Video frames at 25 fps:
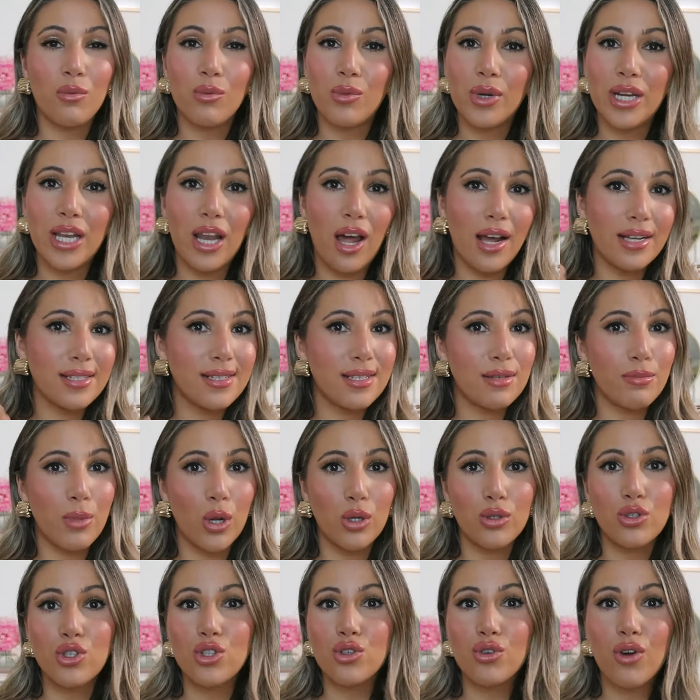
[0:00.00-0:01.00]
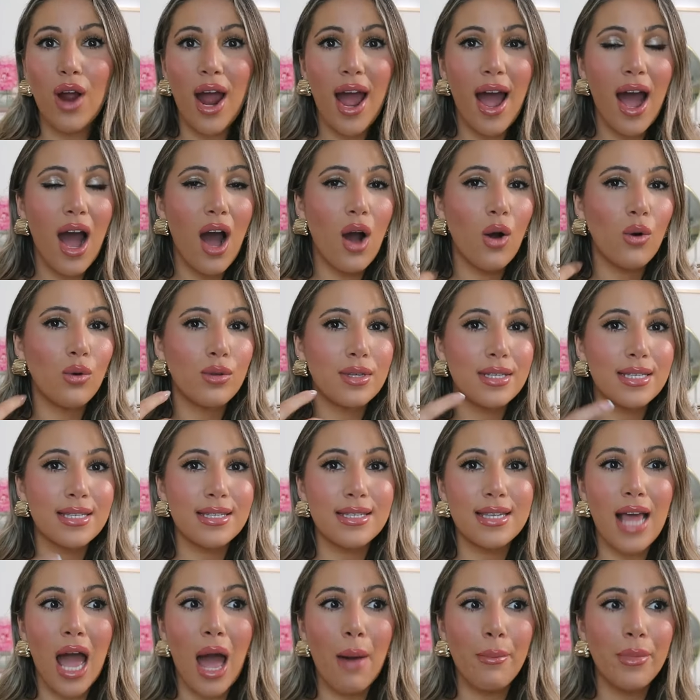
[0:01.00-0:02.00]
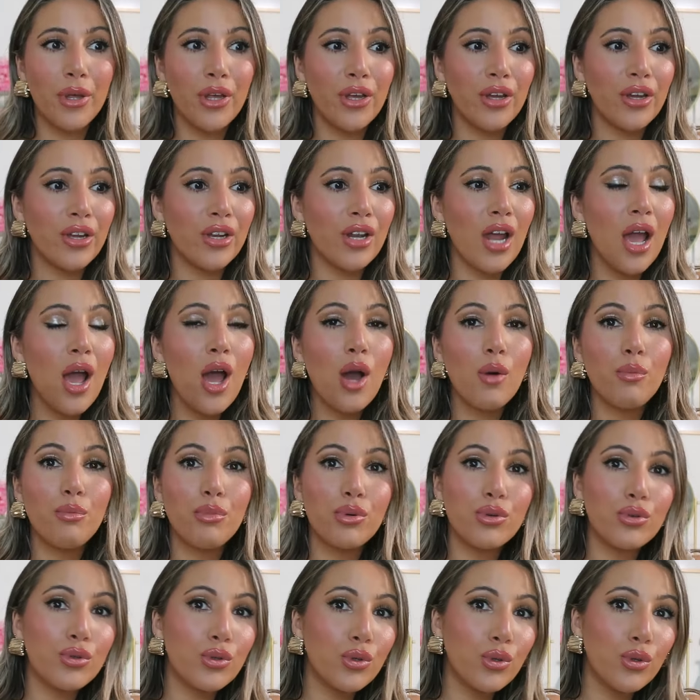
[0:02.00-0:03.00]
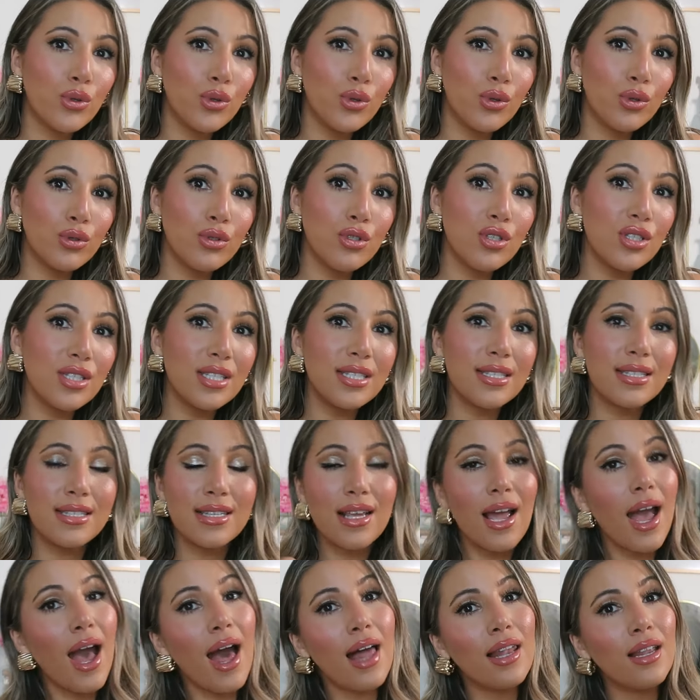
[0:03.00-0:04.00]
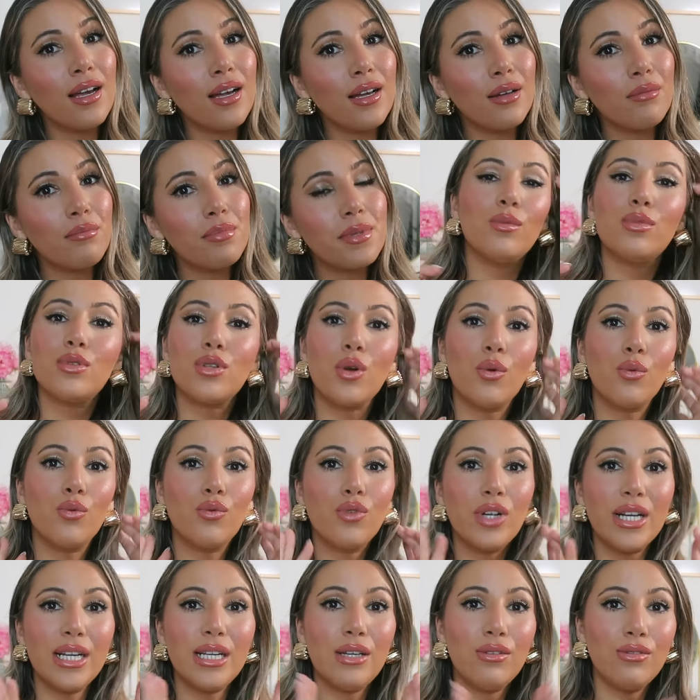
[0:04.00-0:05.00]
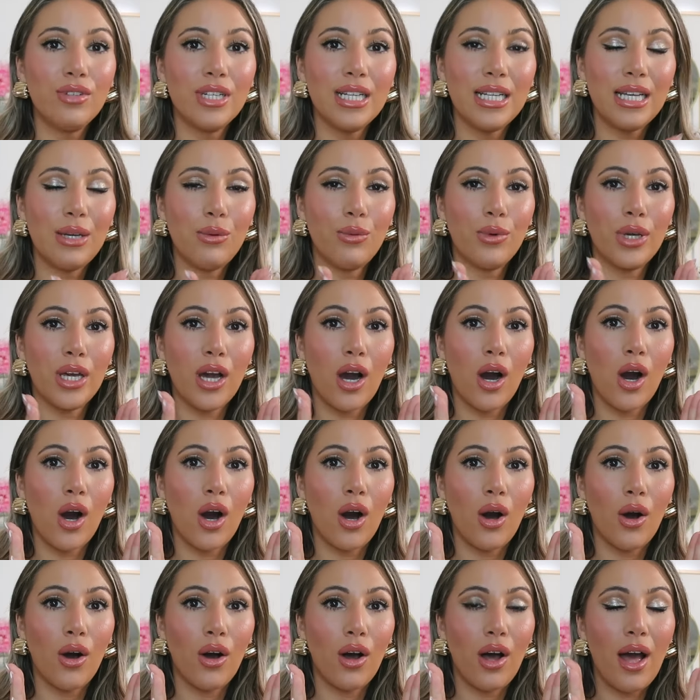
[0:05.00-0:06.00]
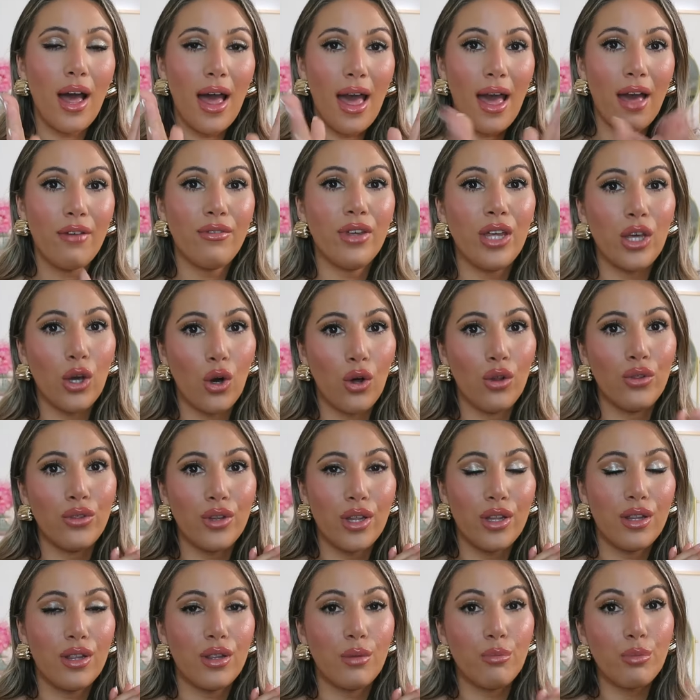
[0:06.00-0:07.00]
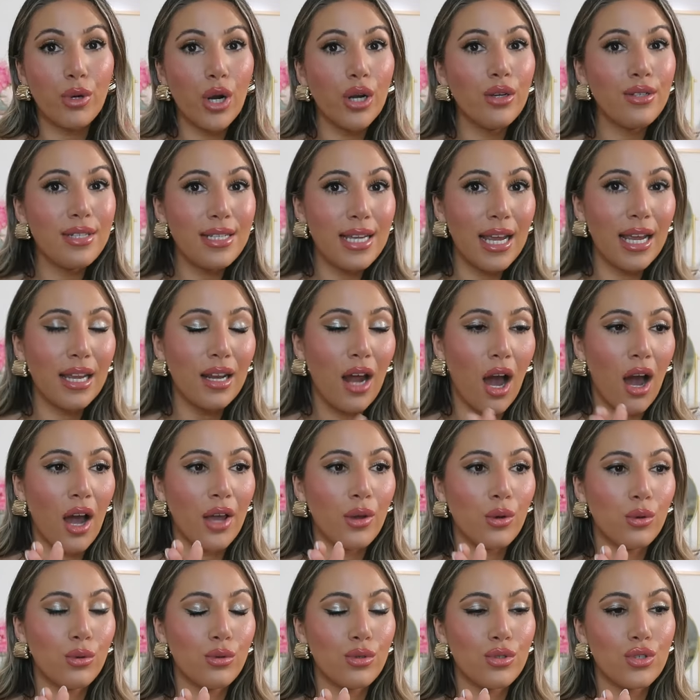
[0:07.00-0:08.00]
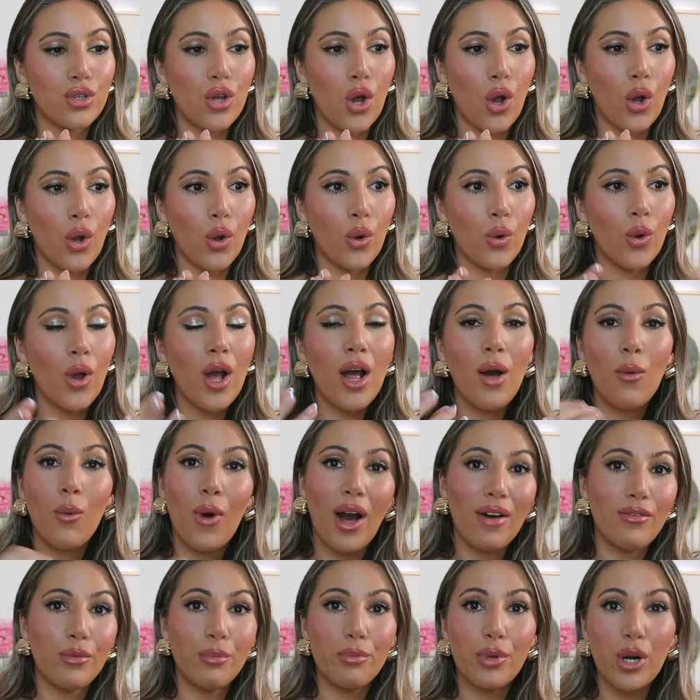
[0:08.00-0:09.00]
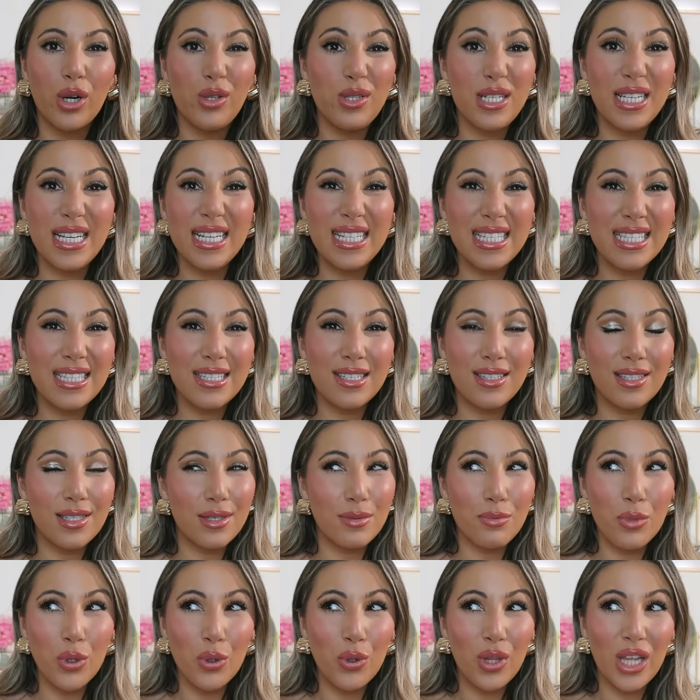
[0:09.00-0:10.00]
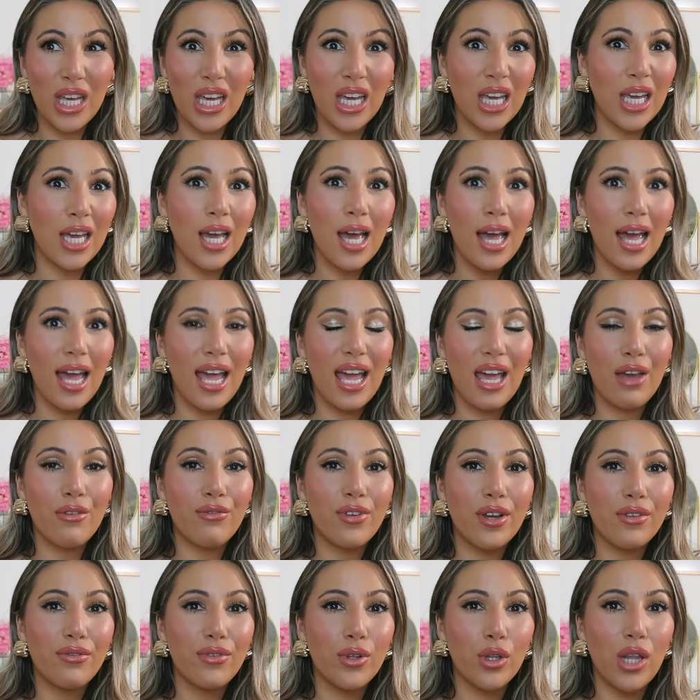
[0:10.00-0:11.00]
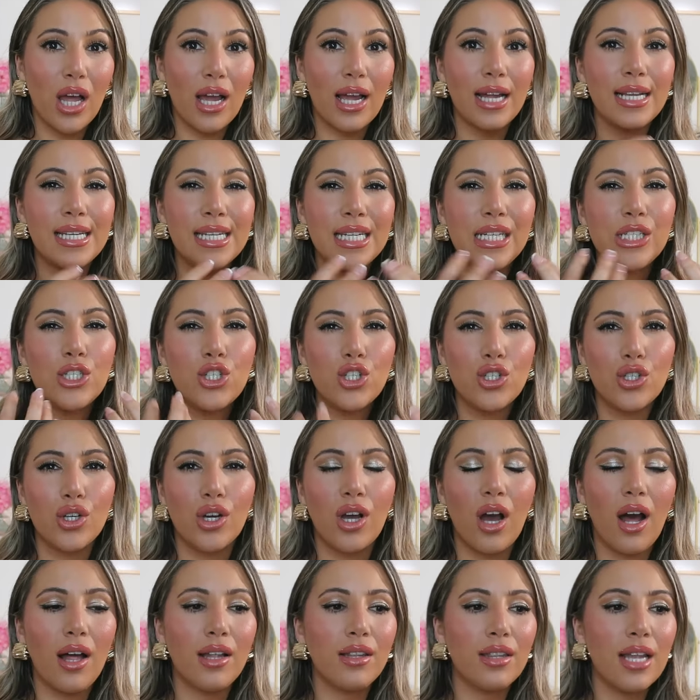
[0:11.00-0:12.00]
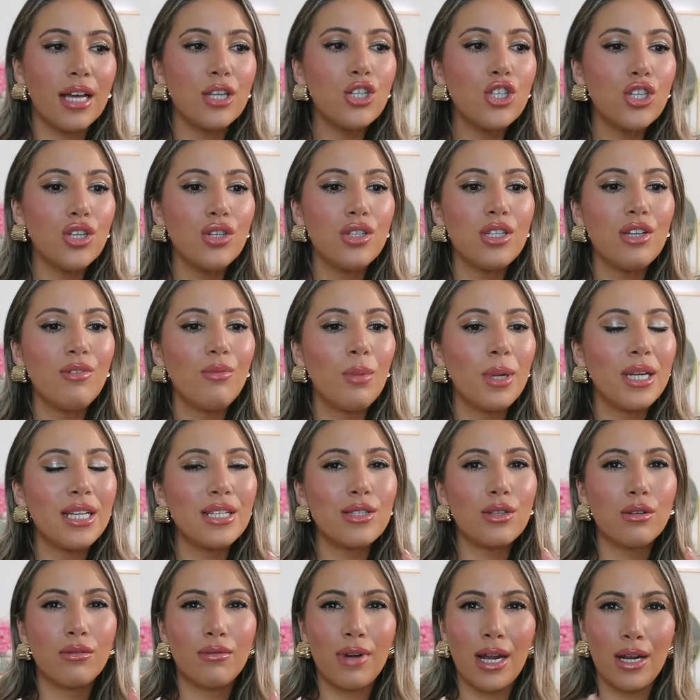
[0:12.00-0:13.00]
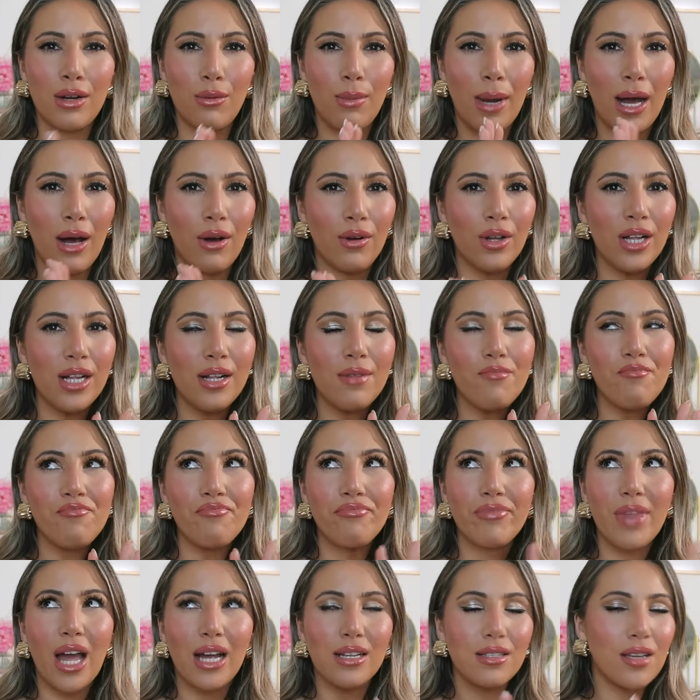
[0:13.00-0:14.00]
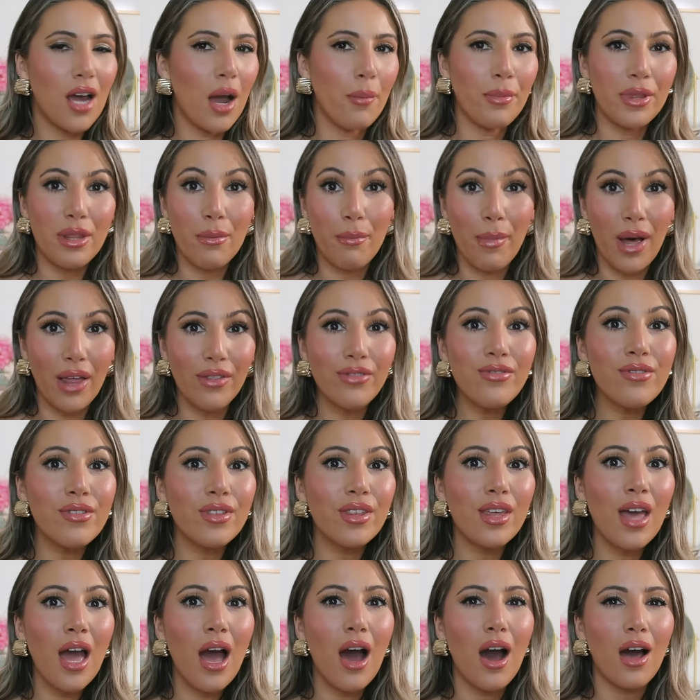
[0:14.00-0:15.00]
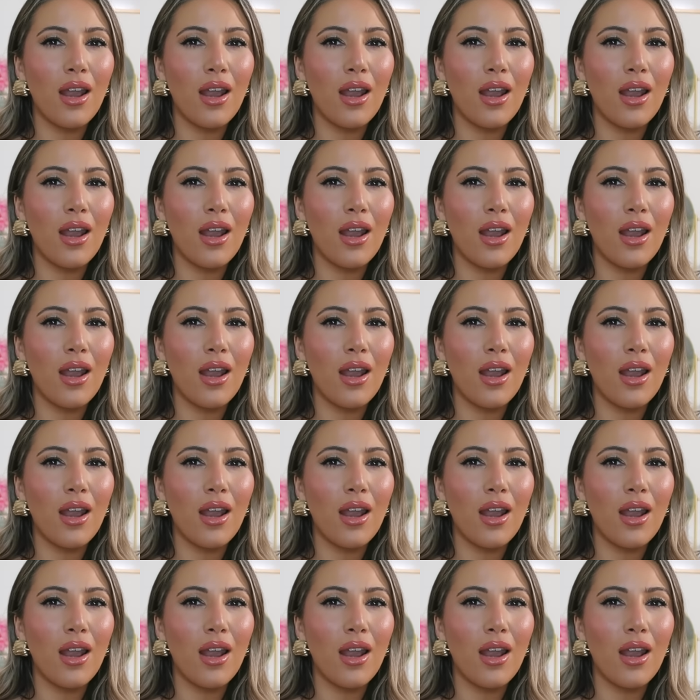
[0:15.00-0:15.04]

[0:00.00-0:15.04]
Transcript: We like smoked trout, salmon, prawns, scallop. So really, really, we are heavy on protein. I also have a protein smoothie if I feel like I need sugar. And that's usually when it's around about that time of the month.